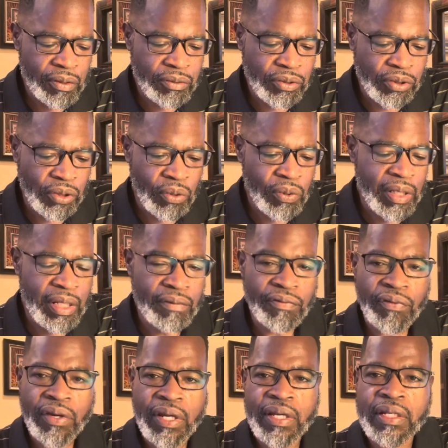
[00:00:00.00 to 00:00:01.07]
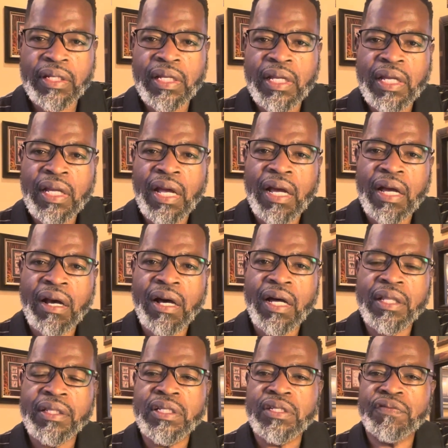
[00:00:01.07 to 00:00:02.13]
So then, friend, uh,
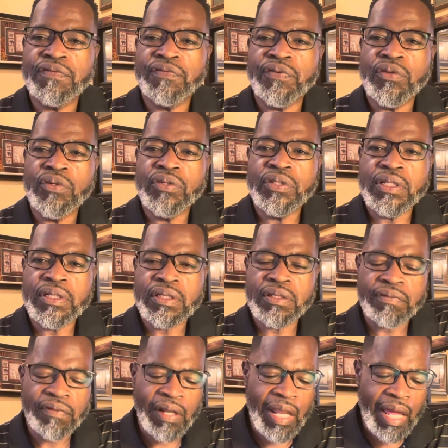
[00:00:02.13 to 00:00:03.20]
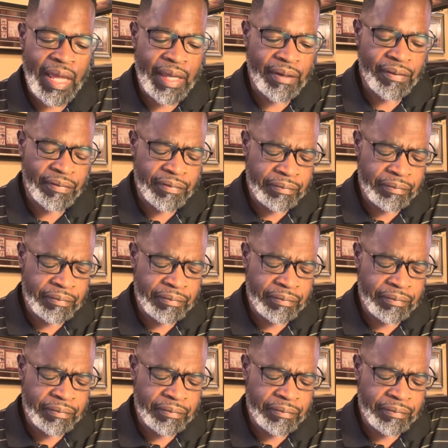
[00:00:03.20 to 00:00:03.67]
this fullness of life,